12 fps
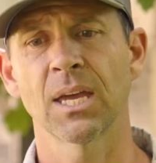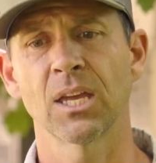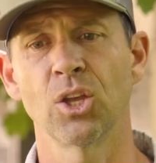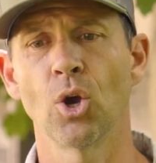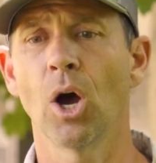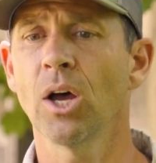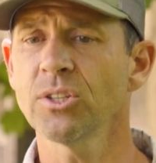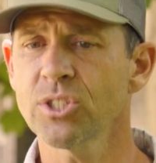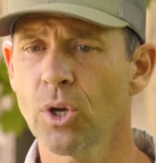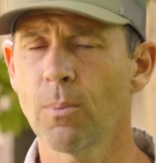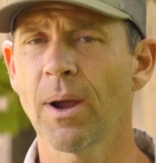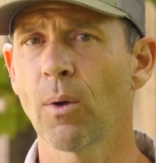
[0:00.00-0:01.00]
You
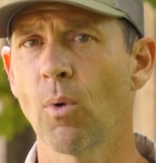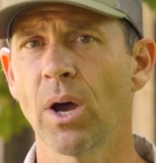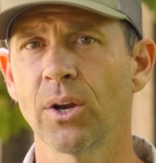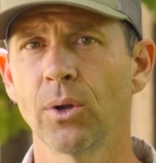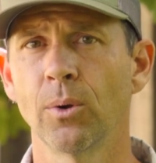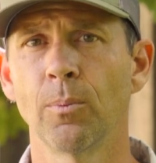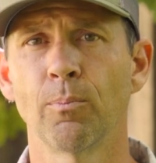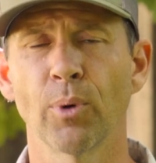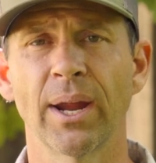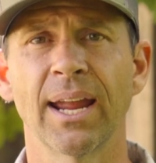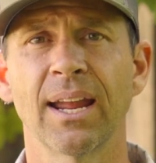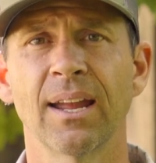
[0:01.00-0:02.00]
also might want to
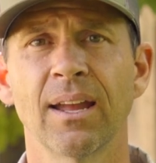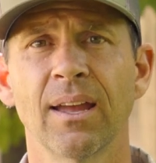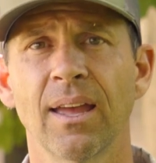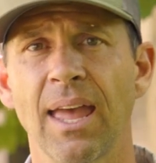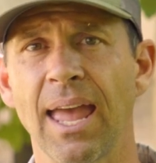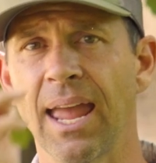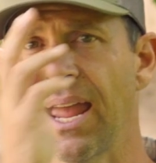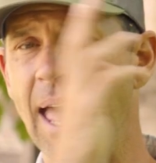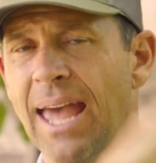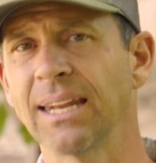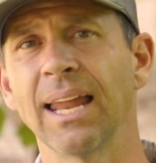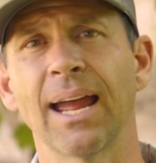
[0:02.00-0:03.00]
bring a
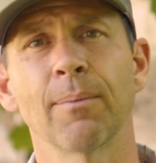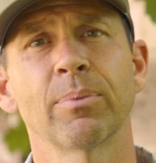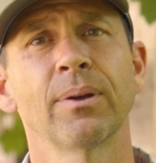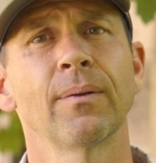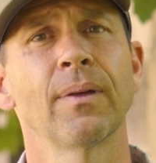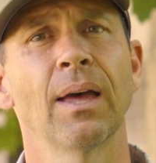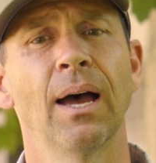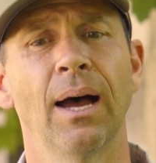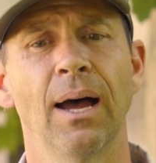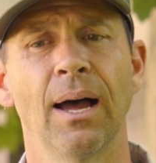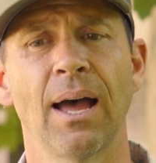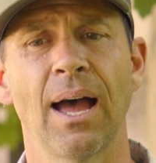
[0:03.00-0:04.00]
headlamp.
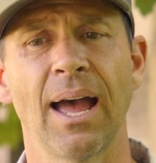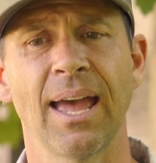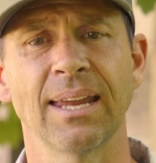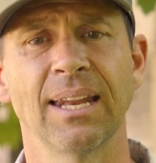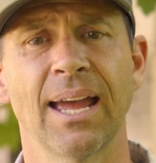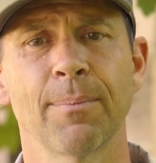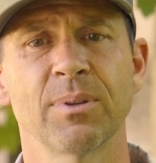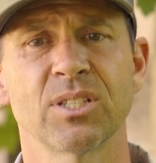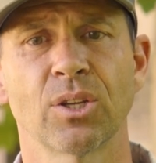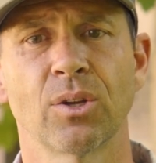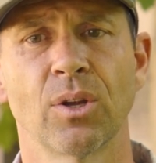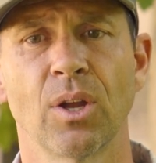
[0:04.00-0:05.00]
Uh, a headlamp is
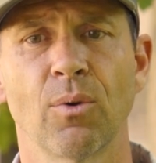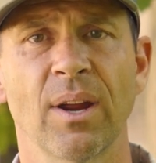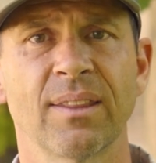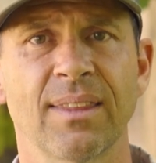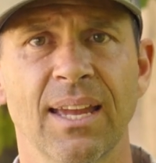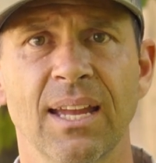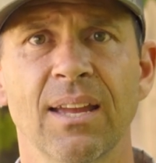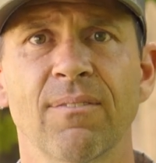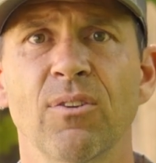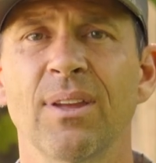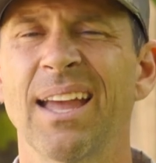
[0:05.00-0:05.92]
a great thing if you